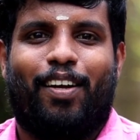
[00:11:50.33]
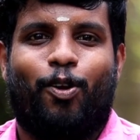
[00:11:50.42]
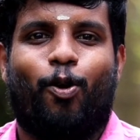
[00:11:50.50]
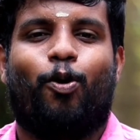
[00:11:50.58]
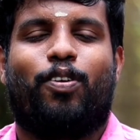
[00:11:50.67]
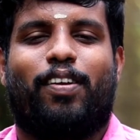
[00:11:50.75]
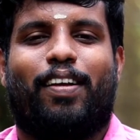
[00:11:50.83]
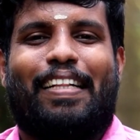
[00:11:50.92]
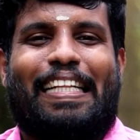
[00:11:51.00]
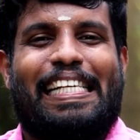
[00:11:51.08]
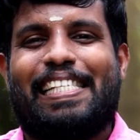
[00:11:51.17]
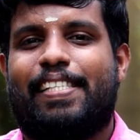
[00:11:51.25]
note
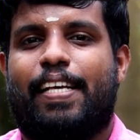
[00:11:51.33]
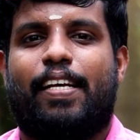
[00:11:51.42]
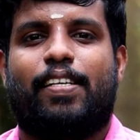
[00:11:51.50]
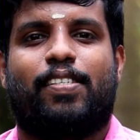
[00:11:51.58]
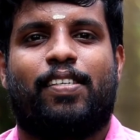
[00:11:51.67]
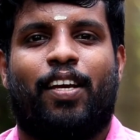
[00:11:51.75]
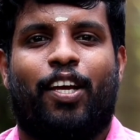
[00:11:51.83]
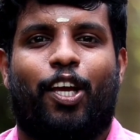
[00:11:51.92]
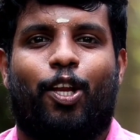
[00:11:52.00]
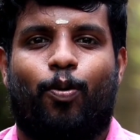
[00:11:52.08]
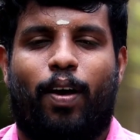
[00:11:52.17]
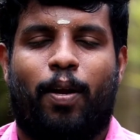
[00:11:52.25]
these things
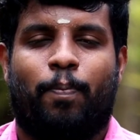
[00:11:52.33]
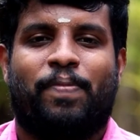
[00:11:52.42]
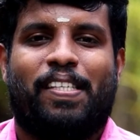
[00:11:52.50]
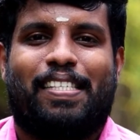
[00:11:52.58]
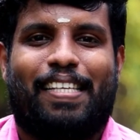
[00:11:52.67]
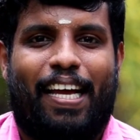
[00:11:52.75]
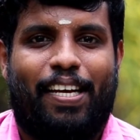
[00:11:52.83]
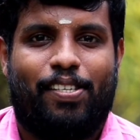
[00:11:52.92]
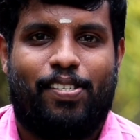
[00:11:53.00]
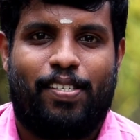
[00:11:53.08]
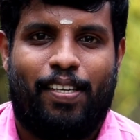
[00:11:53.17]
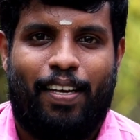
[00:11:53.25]
in your
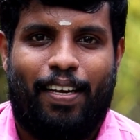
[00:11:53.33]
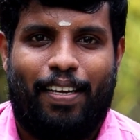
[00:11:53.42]
science